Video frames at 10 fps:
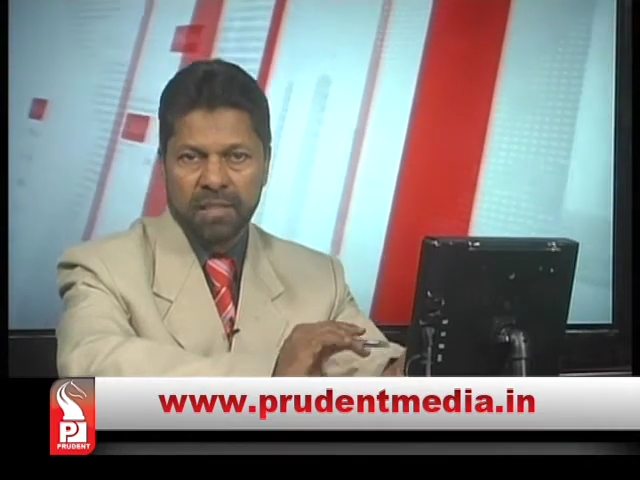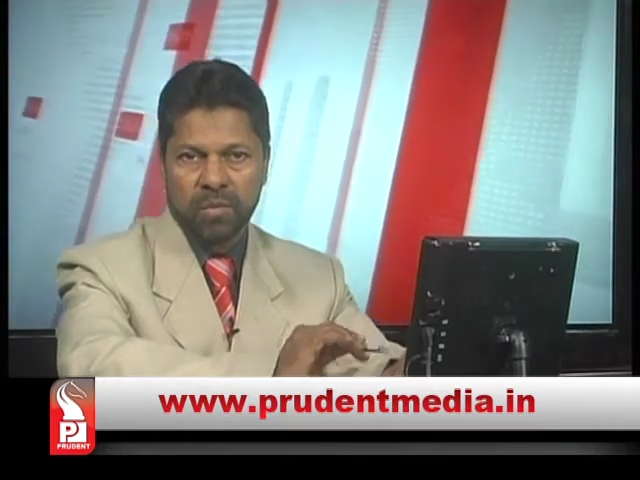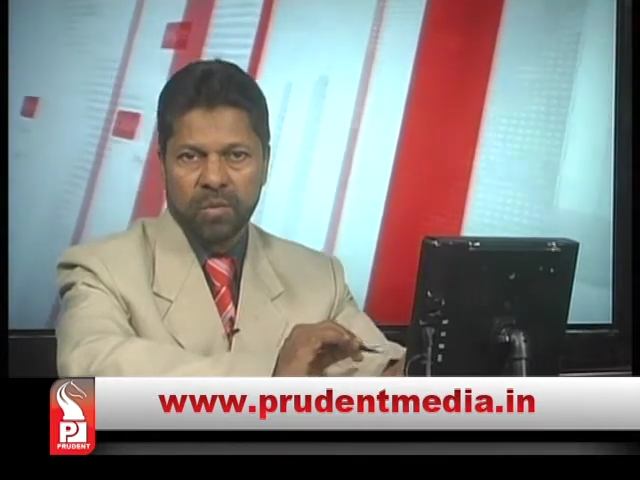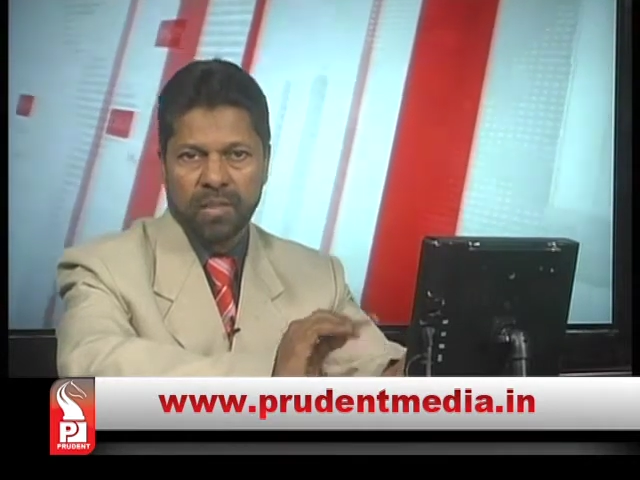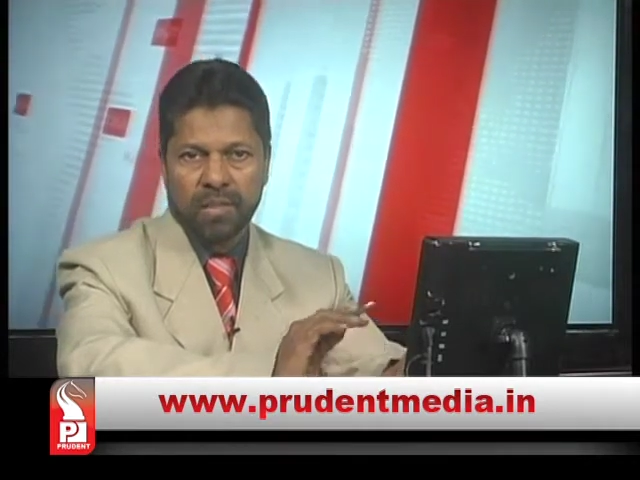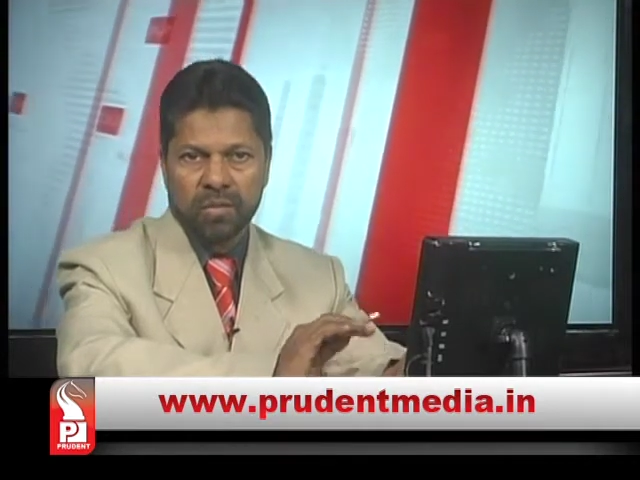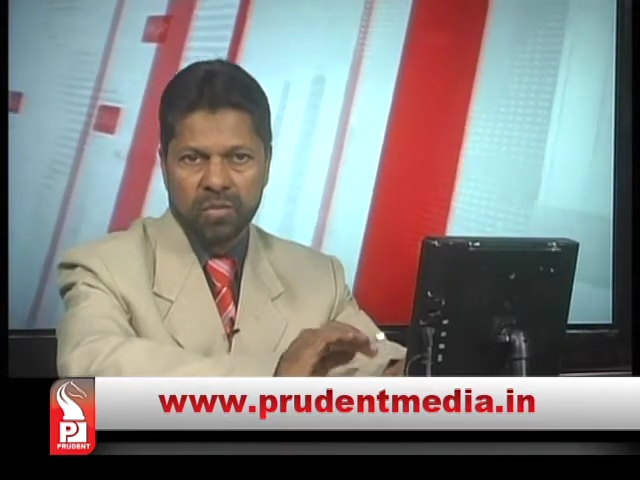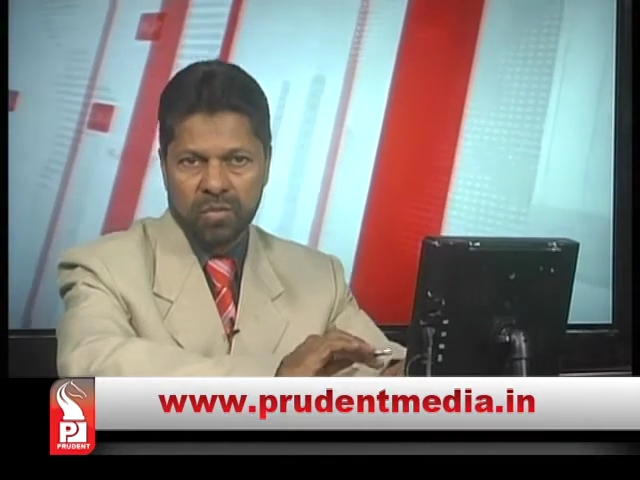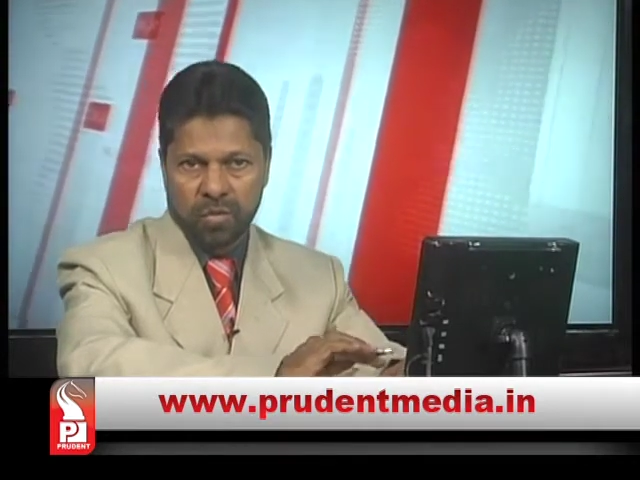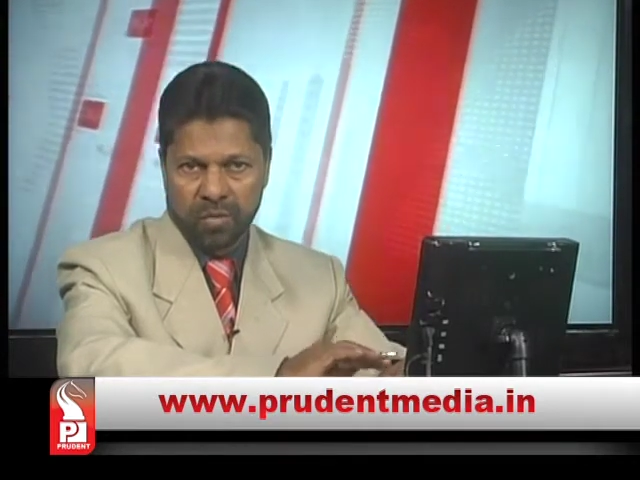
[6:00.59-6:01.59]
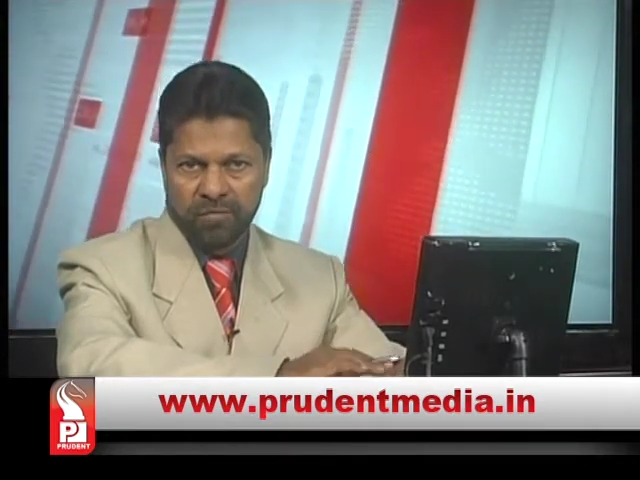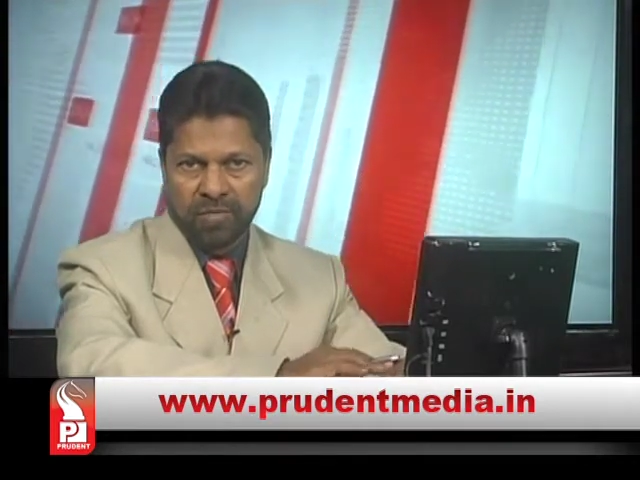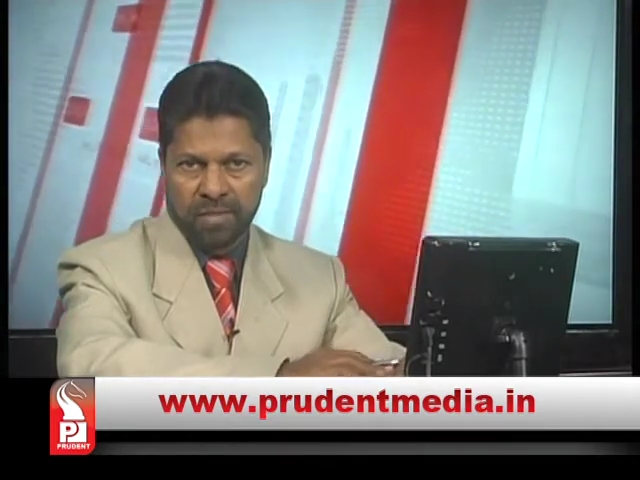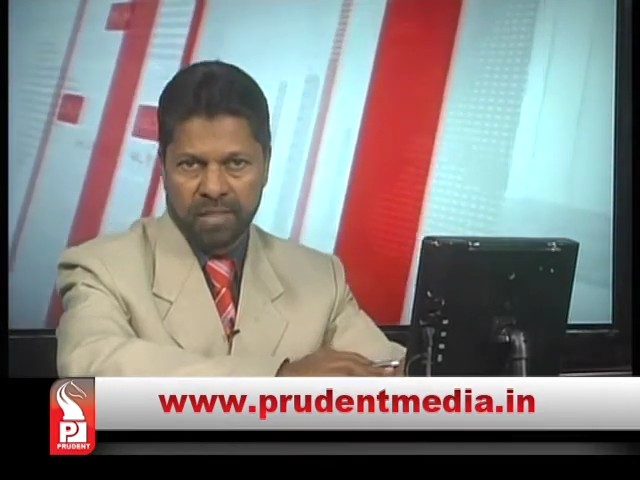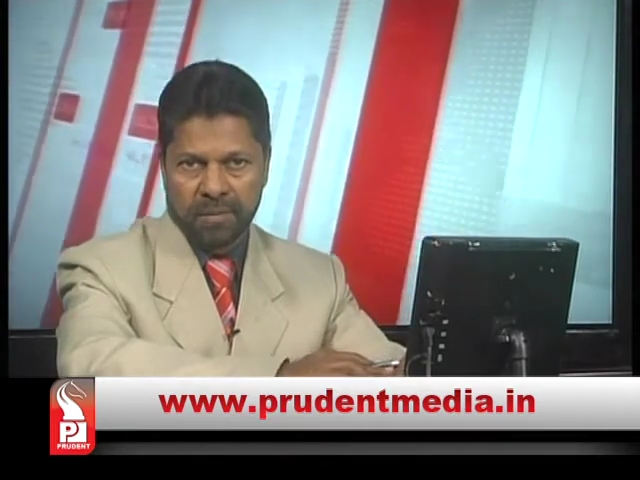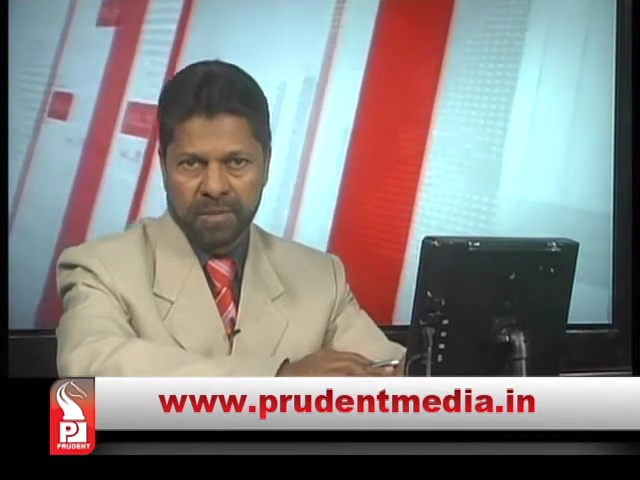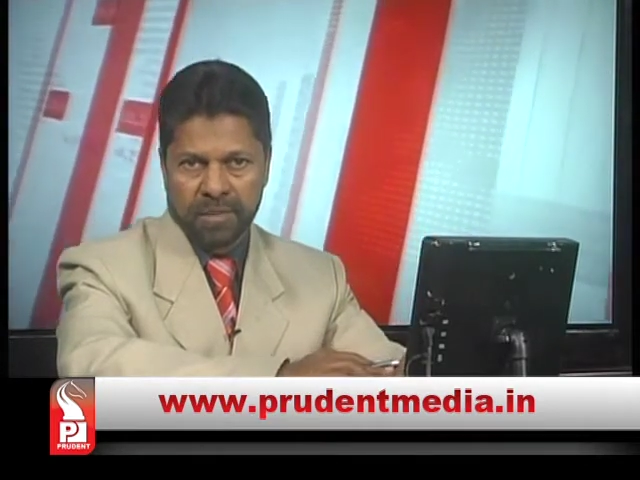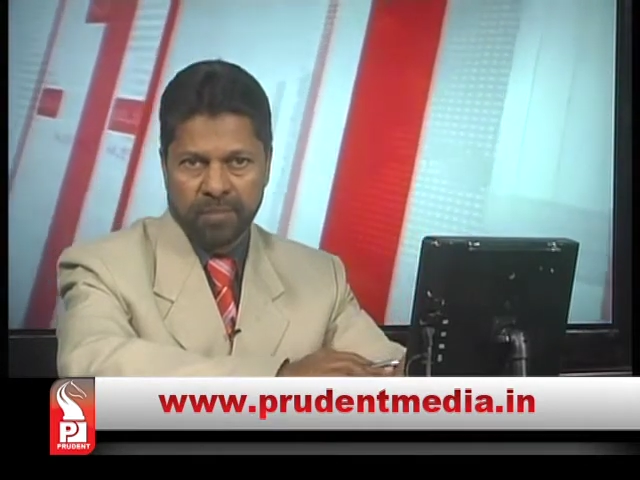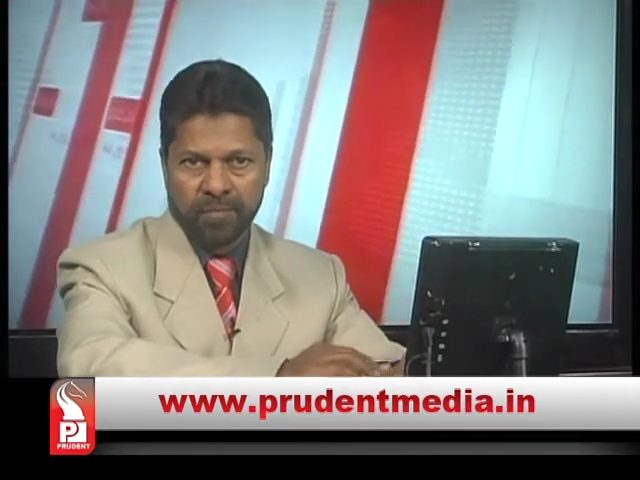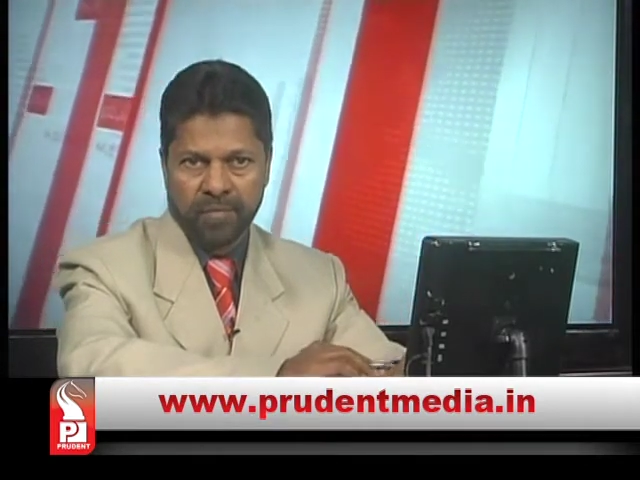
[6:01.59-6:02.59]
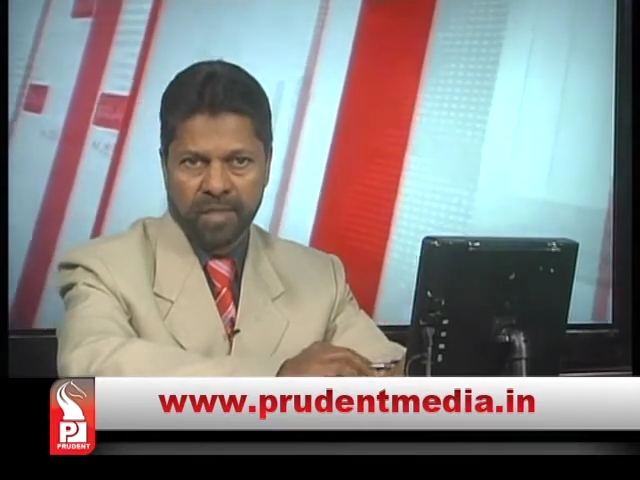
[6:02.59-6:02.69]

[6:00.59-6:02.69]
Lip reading: ensuring no scope for corruption.